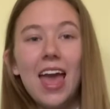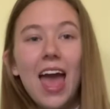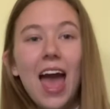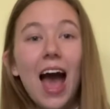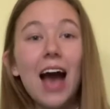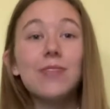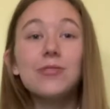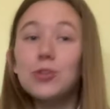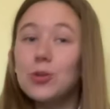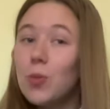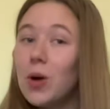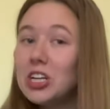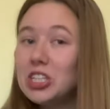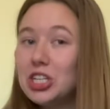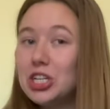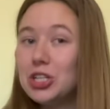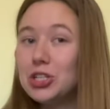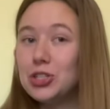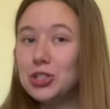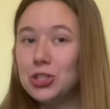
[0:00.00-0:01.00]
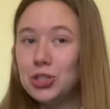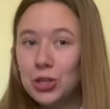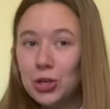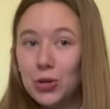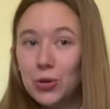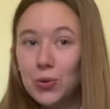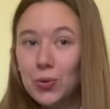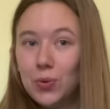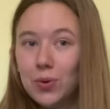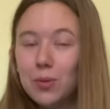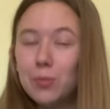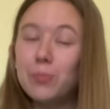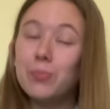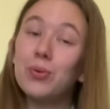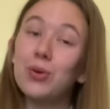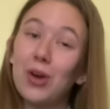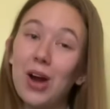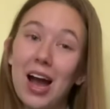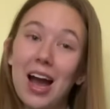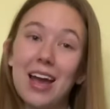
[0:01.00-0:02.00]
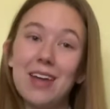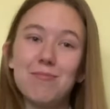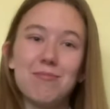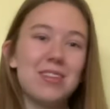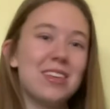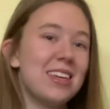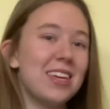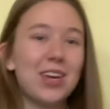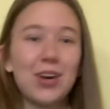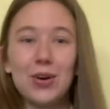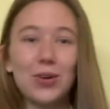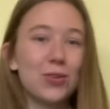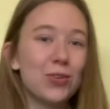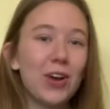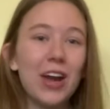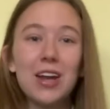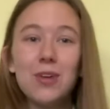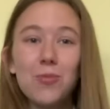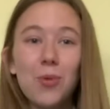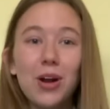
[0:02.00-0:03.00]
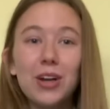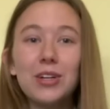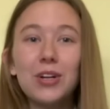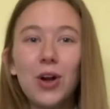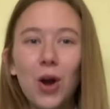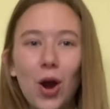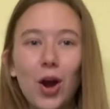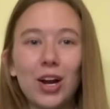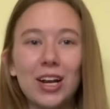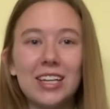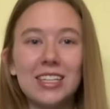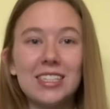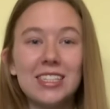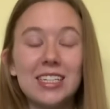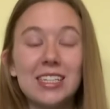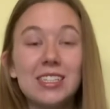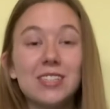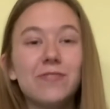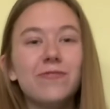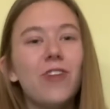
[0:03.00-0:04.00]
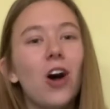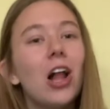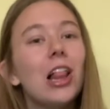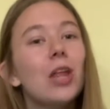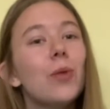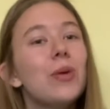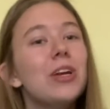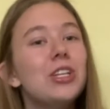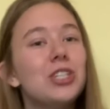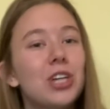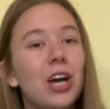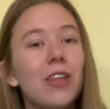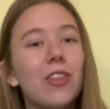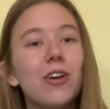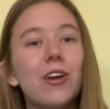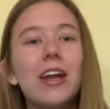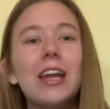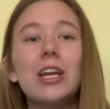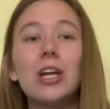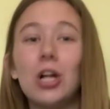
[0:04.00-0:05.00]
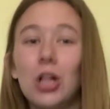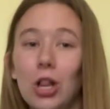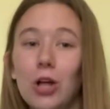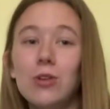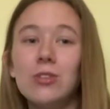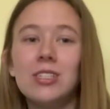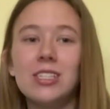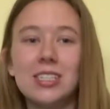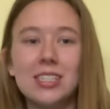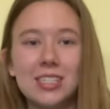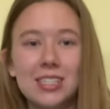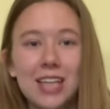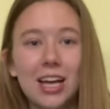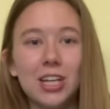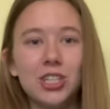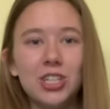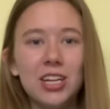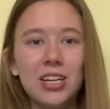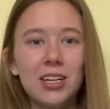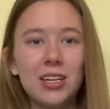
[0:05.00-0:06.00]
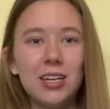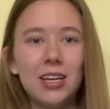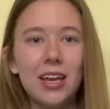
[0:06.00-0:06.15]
After watching 2 prime yield grade 1 carcasses follow each other in close succession,